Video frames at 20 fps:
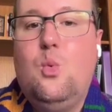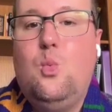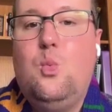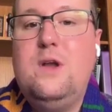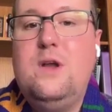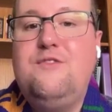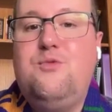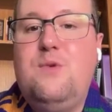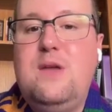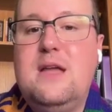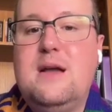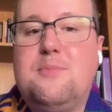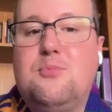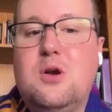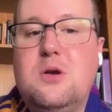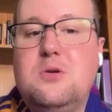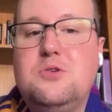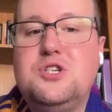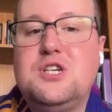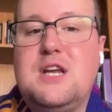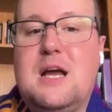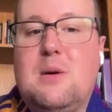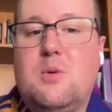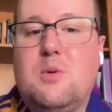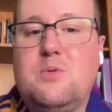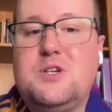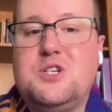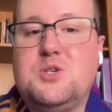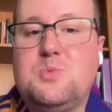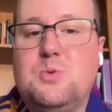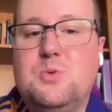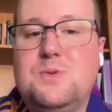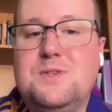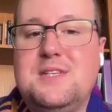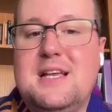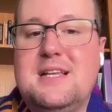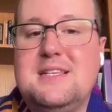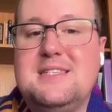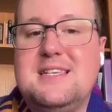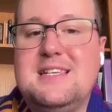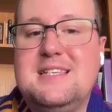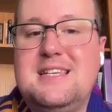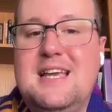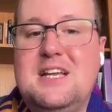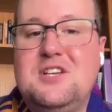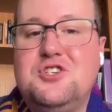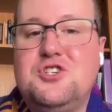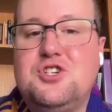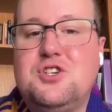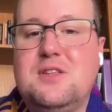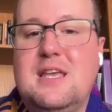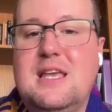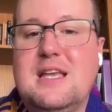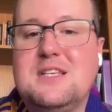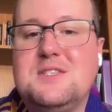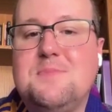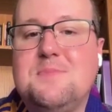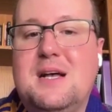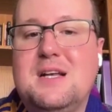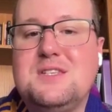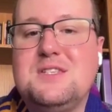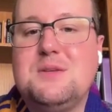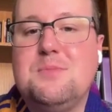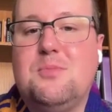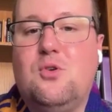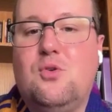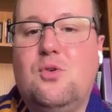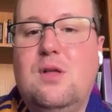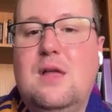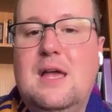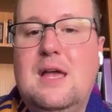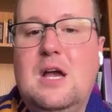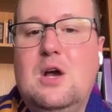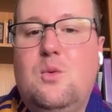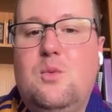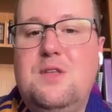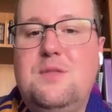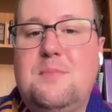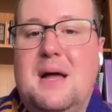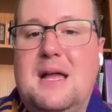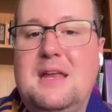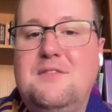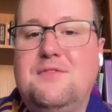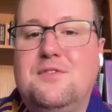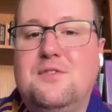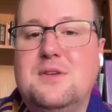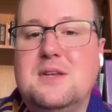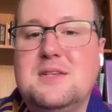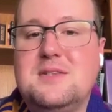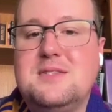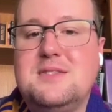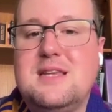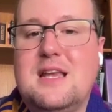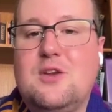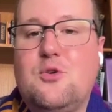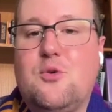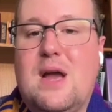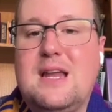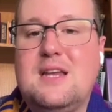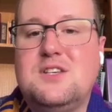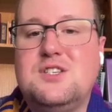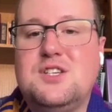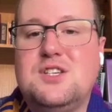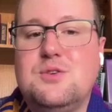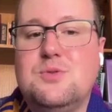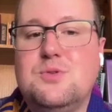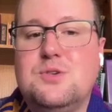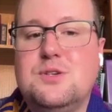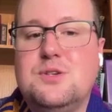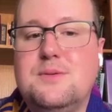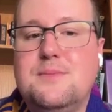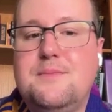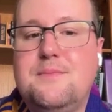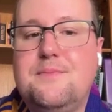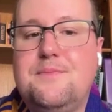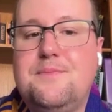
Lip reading: What if we approached our rituals as intentionally as possible, with mindfulness and gratitude?